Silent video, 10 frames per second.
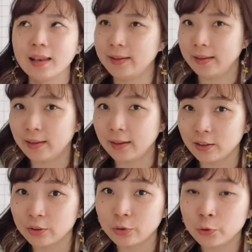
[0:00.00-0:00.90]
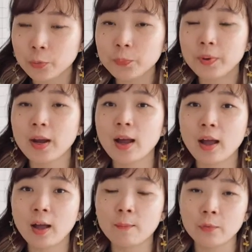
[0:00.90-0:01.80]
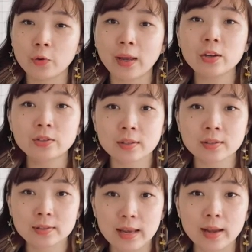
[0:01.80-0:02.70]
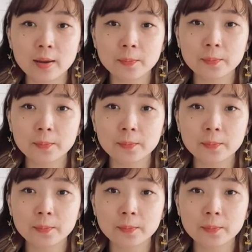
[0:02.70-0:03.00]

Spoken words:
LinkedIn group. You can just type